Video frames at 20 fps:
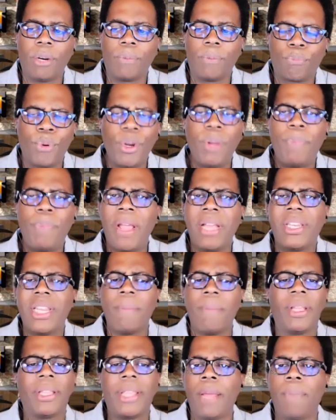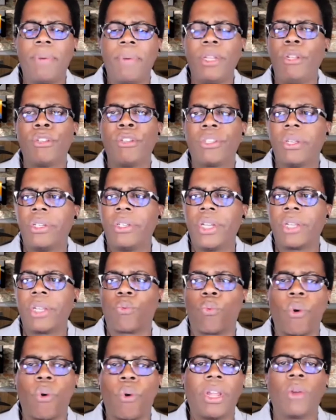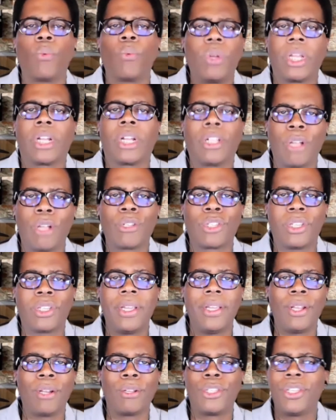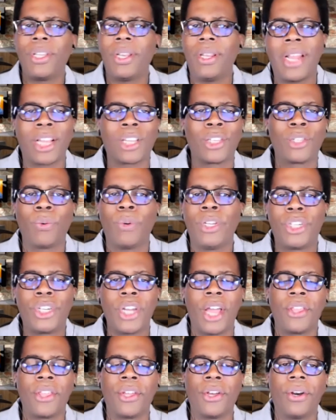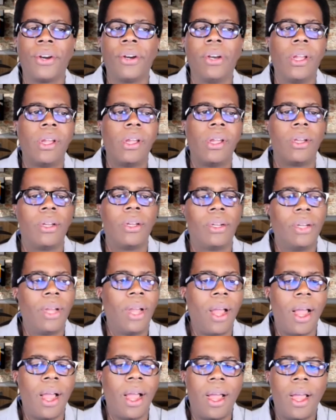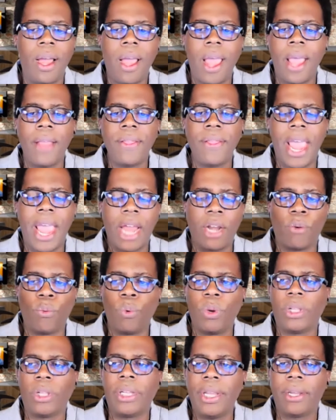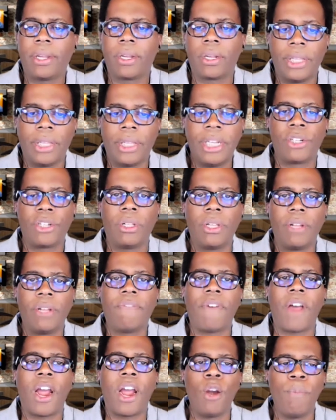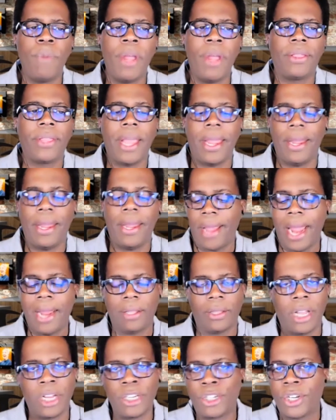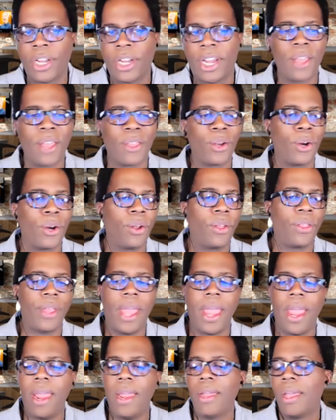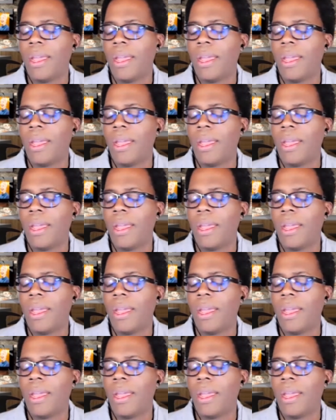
pre-pandemic, they've been used to just working really closely, sitting next to each other, and they had a really collegial environment. They ate lunch together. They,